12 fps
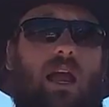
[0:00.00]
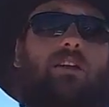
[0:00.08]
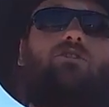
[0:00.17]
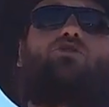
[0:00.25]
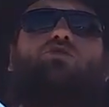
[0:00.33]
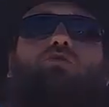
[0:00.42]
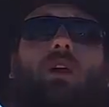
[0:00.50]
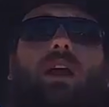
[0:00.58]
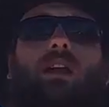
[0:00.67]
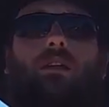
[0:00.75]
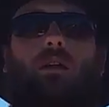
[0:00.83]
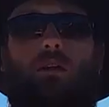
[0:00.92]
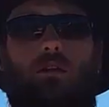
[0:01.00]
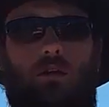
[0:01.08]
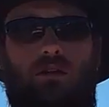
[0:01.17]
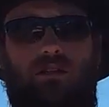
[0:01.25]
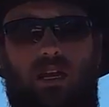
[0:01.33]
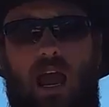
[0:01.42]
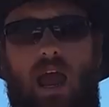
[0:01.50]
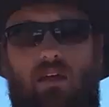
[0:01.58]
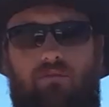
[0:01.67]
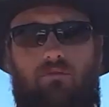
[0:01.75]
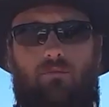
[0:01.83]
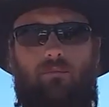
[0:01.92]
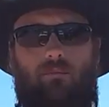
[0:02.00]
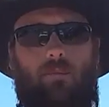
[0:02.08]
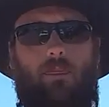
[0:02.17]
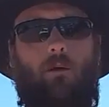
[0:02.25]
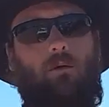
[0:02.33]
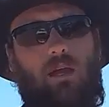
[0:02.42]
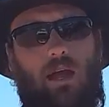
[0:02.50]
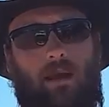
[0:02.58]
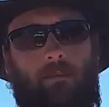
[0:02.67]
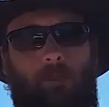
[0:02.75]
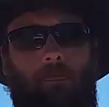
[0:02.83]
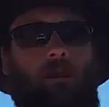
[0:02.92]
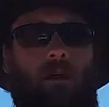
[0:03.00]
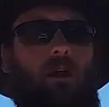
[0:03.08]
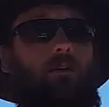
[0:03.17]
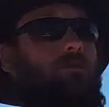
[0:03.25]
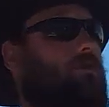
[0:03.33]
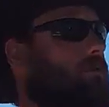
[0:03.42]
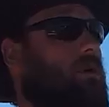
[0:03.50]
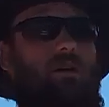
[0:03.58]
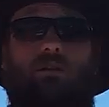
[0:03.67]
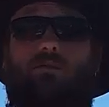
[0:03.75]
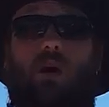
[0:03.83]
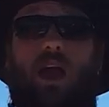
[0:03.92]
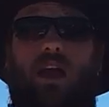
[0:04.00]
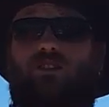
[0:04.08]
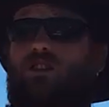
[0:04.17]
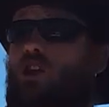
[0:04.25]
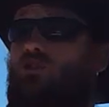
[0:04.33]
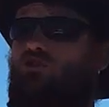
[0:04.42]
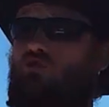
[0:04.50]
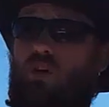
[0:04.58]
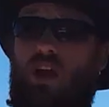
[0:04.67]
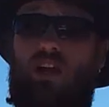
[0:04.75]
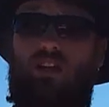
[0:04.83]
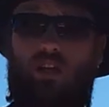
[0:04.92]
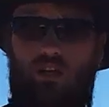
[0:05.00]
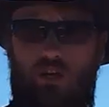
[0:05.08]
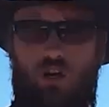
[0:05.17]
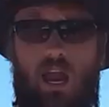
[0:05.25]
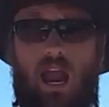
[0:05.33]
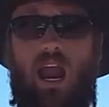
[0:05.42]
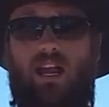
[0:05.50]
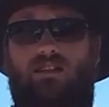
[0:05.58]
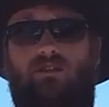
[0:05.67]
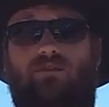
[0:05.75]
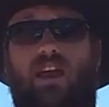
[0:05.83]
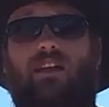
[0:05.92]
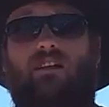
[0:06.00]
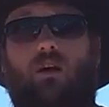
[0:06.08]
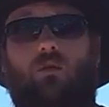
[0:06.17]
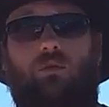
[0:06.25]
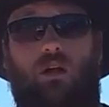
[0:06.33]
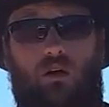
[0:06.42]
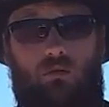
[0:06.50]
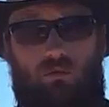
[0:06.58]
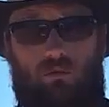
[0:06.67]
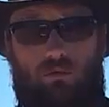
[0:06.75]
and train your staff. Okay? If you're running a ranch, train your hands if they don't know.